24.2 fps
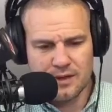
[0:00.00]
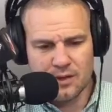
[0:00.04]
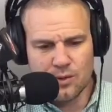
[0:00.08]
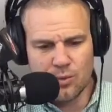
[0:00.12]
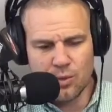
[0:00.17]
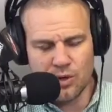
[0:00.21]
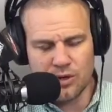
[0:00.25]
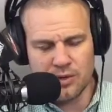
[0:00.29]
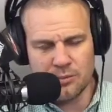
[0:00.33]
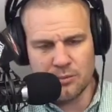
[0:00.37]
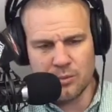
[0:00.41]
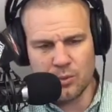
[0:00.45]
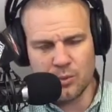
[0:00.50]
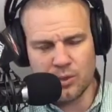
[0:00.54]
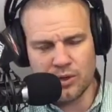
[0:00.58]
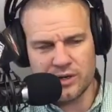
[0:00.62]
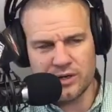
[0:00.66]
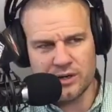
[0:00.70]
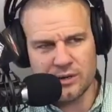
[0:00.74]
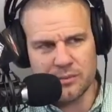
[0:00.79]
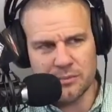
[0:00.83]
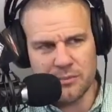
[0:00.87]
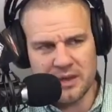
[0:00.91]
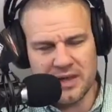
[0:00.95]
What
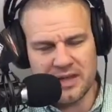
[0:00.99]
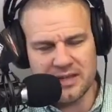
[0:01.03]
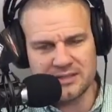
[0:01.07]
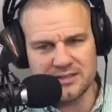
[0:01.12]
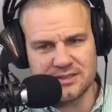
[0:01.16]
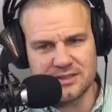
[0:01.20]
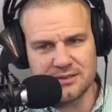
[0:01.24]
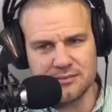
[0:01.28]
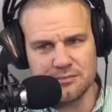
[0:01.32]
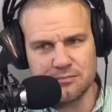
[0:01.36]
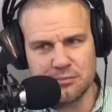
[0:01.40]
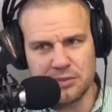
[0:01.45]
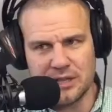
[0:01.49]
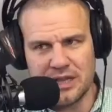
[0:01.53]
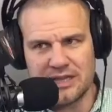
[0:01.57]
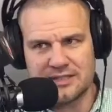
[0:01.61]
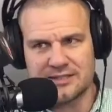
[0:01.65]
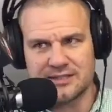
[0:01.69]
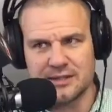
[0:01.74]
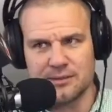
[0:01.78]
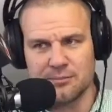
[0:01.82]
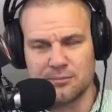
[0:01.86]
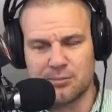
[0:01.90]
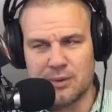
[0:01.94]
an amazing
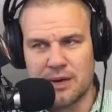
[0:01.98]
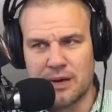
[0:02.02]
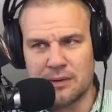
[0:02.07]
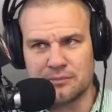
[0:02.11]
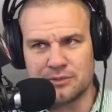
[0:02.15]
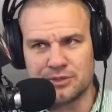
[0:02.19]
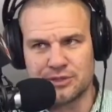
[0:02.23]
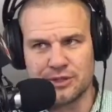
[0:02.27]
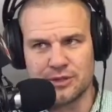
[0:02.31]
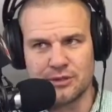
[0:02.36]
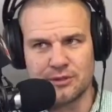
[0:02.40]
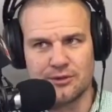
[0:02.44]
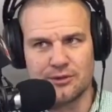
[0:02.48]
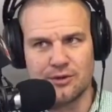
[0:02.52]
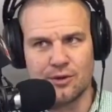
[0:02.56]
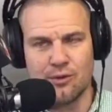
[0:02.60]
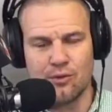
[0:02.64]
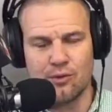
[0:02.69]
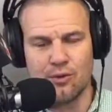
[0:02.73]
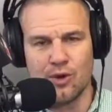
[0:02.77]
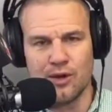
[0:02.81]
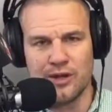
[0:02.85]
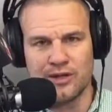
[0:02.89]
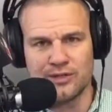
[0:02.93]
blessing, I'm sure, though,
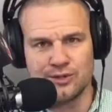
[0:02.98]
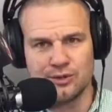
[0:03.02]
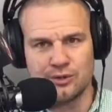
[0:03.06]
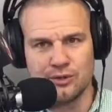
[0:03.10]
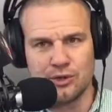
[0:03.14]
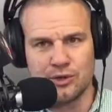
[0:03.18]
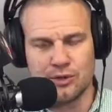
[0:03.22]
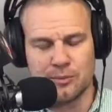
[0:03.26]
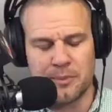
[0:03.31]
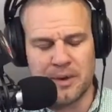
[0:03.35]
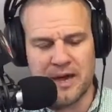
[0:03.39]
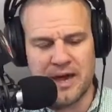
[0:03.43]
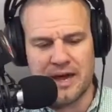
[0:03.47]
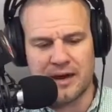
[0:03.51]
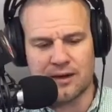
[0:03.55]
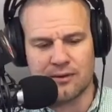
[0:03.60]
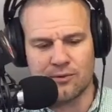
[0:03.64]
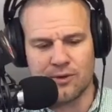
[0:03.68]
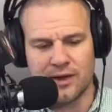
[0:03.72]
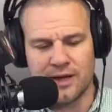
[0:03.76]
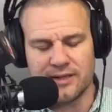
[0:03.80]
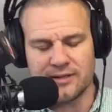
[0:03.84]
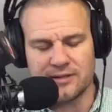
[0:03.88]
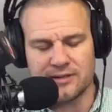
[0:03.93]
Roy, as you look back,
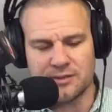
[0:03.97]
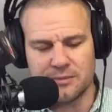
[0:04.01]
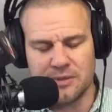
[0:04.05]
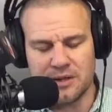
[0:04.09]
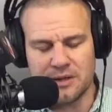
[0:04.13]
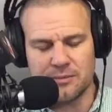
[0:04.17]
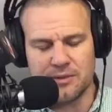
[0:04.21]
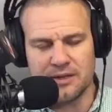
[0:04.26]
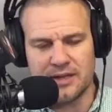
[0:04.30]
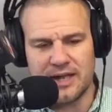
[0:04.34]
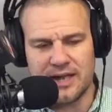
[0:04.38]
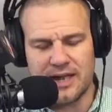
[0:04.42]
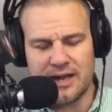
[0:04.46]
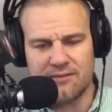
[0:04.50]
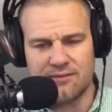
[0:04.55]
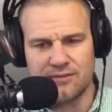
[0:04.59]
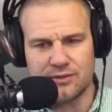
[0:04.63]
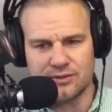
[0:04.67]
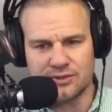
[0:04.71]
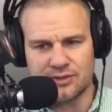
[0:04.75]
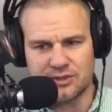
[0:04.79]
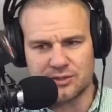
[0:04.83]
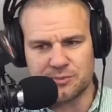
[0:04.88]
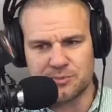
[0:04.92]
right, to be able to have
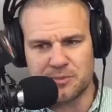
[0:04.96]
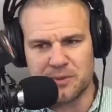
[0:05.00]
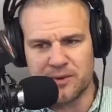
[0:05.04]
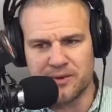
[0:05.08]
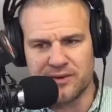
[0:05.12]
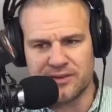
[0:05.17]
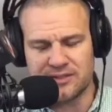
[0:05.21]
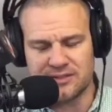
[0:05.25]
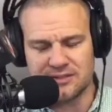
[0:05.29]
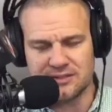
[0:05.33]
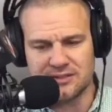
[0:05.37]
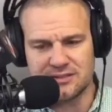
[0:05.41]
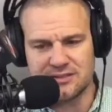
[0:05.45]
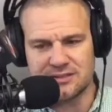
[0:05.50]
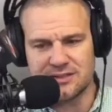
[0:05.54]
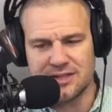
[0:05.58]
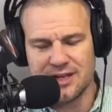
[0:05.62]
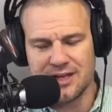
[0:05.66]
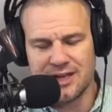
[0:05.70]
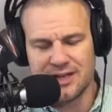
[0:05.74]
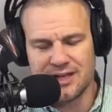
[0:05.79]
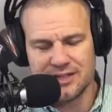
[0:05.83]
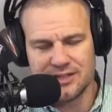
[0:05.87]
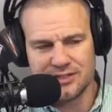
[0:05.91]
those experiences
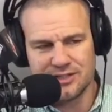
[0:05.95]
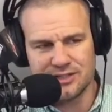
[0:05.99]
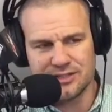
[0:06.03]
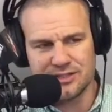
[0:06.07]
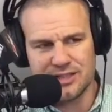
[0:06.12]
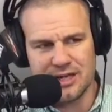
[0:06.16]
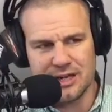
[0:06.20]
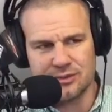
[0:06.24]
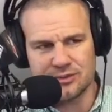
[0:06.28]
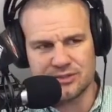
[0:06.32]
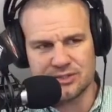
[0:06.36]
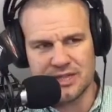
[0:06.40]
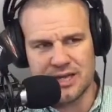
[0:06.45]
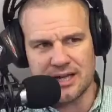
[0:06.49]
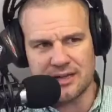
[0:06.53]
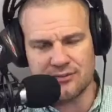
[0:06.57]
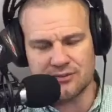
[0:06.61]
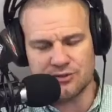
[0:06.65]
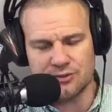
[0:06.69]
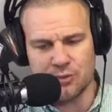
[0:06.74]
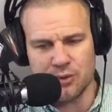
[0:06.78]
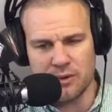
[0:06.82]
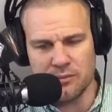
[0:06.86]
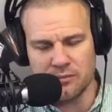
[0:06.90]
just outside of
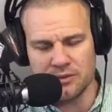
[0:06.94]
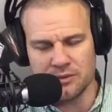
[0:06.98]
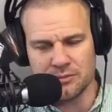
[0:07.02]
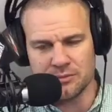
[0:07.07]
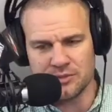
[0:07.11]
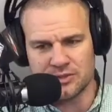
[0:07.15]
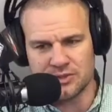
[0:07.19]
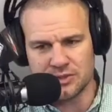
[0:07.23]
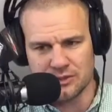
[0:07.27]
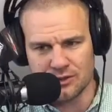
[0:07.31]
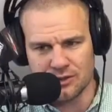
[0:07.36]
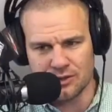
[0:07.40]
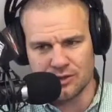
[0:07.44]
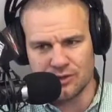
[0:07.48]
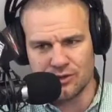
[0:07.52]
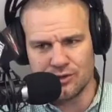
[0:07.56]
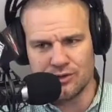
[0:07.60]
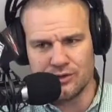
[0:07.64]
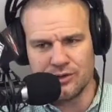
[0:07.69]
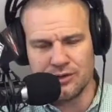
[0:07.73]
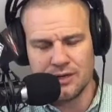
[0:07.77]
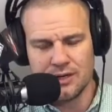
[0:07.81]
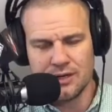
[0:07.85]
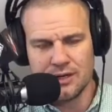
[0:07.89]
swimming, but to
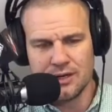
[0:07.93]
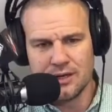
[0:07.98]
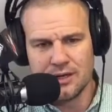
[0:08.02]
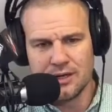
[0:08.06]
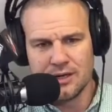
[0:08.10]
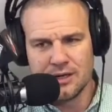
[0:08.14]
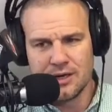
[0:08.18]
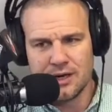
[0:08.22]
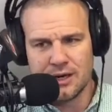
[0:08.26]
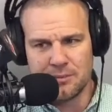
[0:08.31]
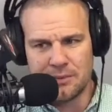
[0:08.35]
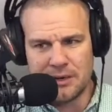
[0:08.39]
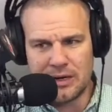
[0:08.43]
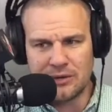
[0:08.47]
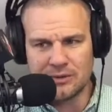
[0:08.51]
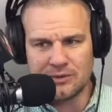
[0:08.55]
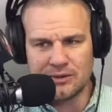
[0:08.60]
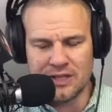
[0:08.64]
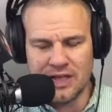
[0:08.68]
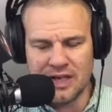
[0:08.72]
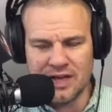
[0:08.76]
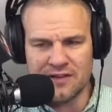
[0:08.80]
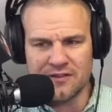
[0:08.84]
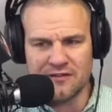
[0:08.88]
learn about
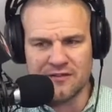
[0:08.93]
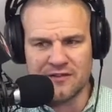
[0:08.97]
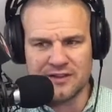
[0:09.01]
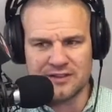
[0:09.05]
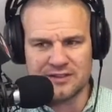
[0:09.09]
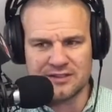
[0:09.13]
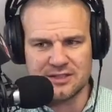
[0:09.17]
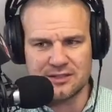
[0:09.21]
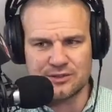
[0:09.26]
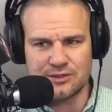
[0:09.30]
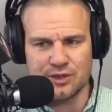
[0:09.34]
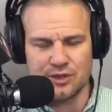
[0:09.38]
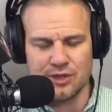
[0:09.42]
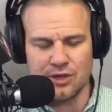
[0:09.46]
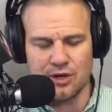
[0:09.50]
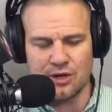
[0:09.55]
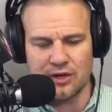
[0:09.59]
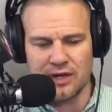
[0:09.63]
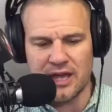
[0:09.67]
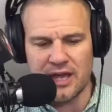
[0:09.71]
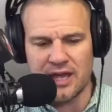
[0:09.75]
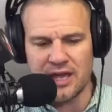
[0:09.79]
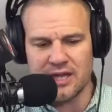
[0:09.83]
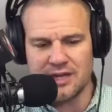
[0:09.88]
life at such a young
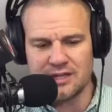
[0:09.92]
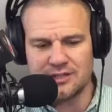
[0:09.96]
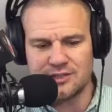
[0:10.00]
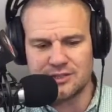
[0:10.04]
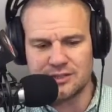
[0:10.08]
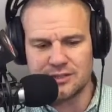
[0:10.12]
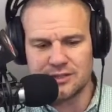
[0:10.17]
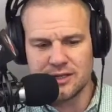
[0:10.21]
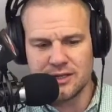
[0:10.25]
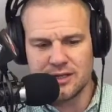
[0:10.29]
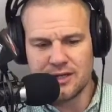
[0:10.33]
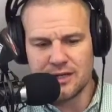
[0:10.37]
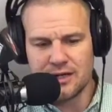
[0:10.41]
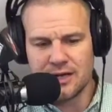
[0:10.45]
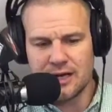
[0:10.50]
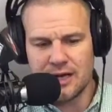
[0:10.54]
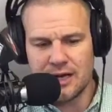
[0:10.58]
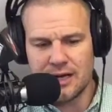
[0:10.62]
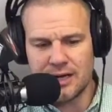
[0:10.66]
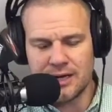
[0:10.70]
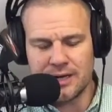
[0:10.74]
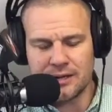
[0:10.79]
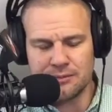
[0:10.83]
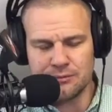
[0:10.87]
age.
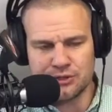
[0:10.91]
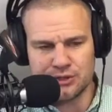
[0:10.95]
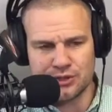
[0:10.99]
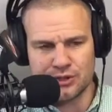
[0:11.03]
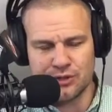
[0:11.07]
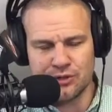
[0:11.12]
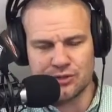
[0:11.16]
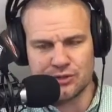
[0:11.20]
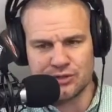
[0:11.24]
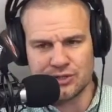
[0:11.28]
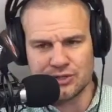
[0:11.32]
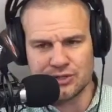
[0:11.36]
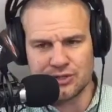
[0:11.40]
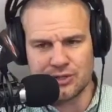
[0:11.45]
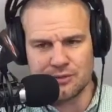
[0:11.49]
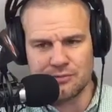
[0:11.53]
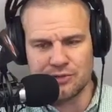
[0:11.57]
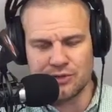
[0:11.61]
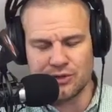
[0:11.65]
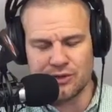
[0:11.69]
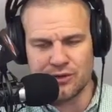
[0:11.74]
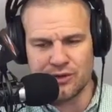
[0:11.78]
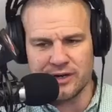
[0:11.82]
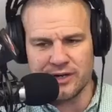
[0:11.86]
And I'm sure to some
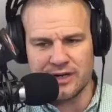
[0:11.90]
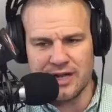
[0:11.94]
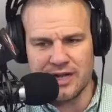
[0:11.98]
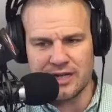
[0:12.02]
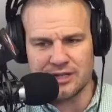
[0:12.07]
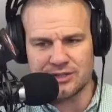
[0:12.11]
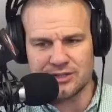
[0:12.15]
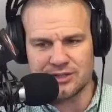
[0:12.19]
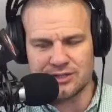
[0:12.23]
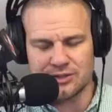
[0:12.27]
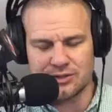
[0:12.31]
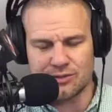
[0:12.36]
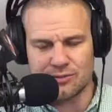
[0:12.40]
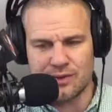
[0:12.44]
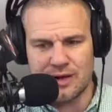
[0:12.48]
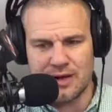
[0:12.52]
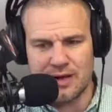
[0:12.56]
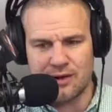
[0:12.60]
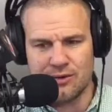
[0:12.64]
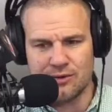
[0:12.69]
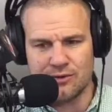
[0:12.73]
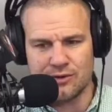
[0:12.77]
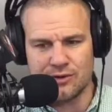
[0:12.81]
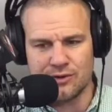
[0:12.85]
degree, not just
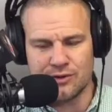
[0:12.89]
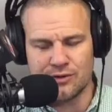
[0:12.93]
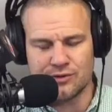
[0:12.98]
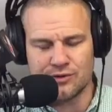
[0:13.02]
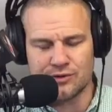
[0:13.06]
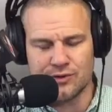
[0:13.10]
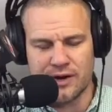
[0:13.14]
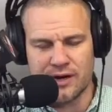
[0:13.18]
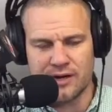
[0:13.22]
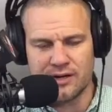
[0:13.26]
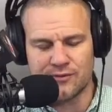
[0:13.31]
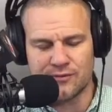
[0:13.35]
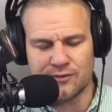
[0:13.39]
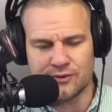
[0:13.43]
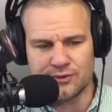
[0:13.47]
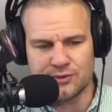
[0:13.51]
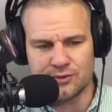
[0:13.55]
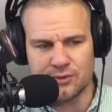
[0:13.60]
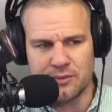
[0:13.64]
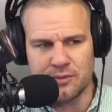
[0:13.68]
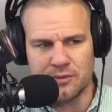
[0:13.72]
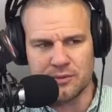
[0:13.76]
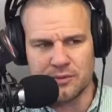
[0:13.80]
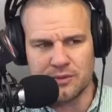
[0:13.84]
around your training for
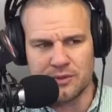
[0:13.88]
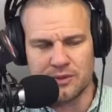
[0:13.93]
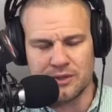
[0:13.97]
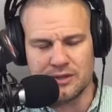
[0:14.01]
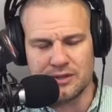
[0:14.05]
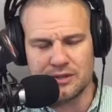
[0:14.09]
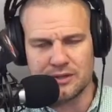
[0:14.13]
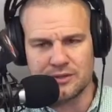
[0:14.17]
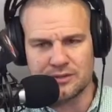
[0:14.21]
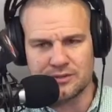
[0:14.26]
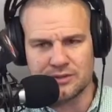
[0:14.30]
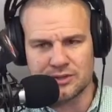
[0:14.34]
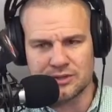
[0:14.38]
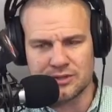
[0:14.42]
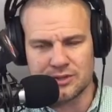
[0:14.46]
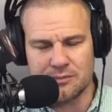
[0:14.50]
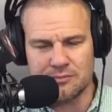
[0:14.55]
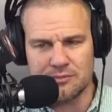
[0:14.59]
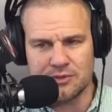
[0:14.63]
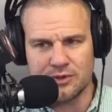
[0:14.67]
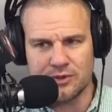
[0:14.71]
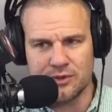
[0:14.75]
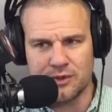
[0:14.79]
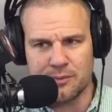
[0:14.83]
swimming, but to
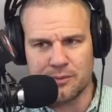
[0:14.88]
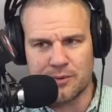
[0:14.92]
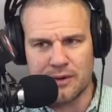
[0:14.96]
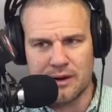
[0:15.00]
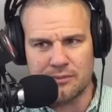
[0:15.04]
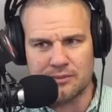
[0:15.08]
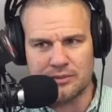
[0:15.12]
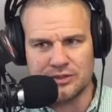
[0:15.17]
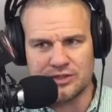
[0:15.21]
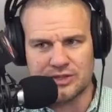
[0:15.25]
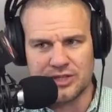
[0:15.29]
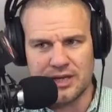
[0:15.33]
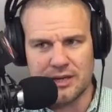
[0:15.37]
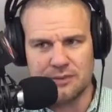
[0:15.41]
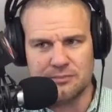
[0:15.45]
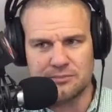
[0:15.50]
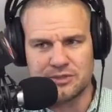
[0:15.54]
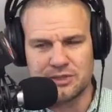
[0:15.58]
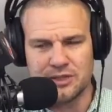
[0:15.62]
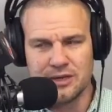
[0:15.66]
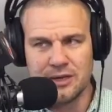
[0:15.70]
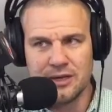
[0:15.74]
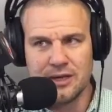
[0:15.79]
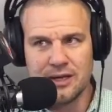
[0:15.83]
some degree probably
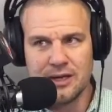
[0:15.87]
shaped